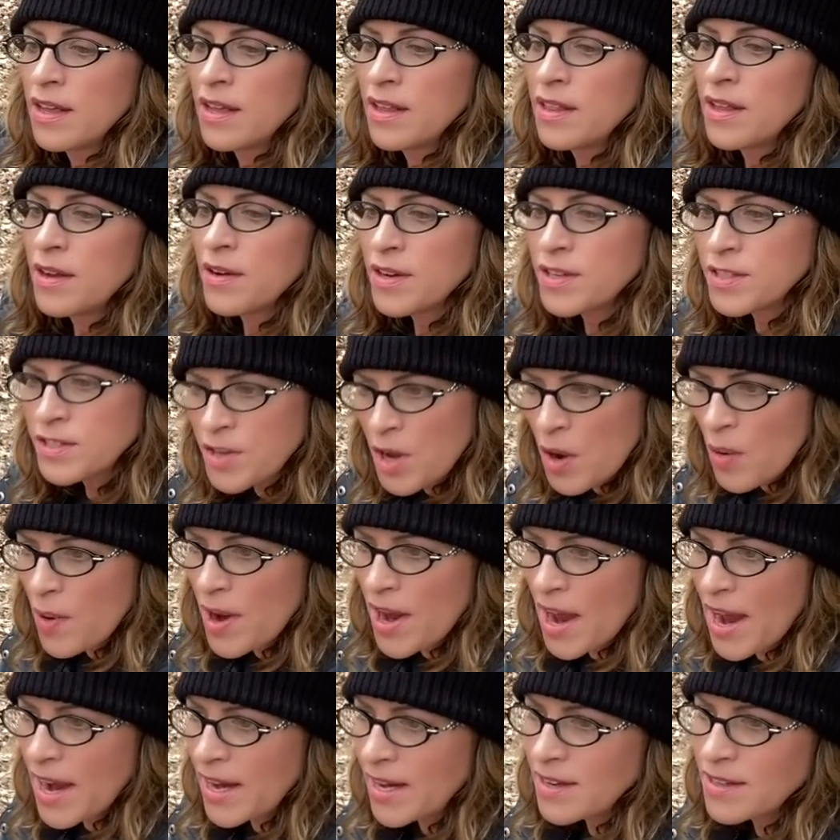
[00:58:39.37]
there's no way
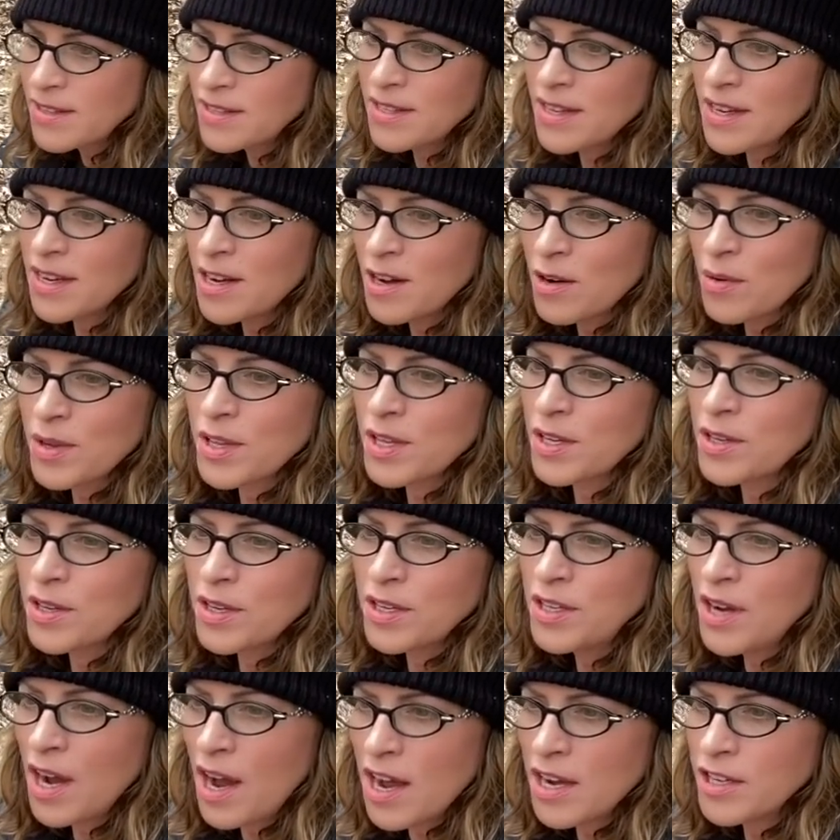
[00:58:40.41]
I can sit here with a
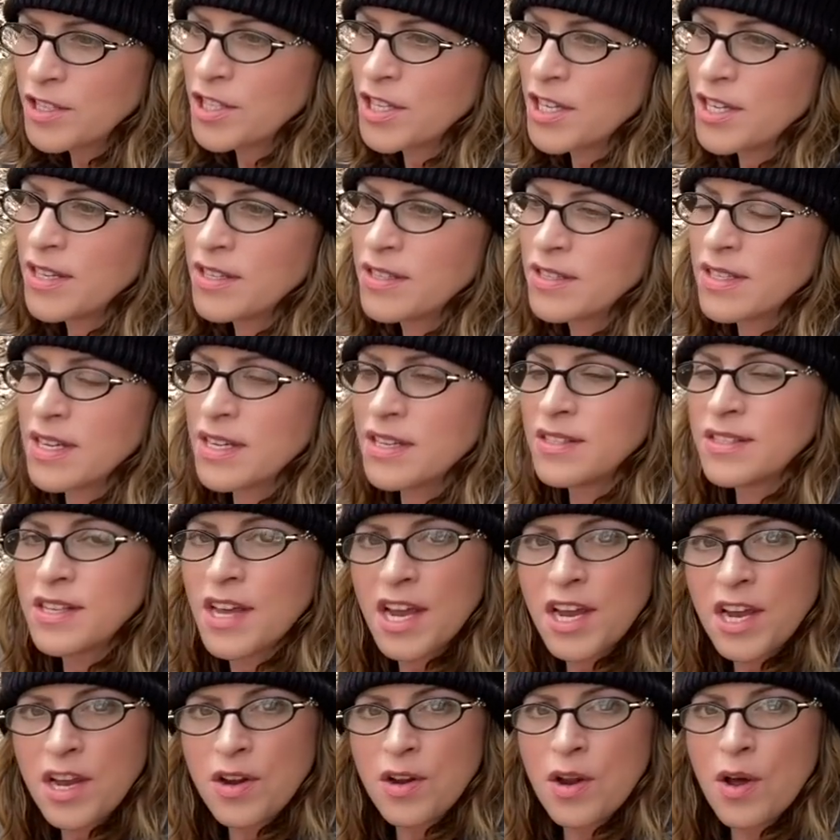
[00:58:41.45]
good conscience and say,
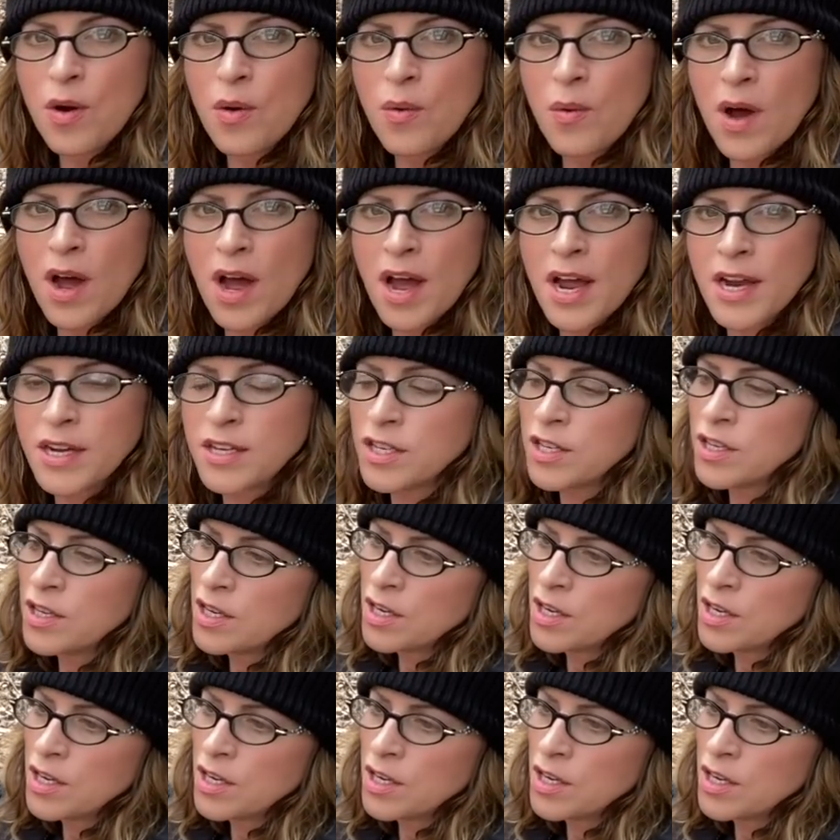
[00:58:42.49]
you know what?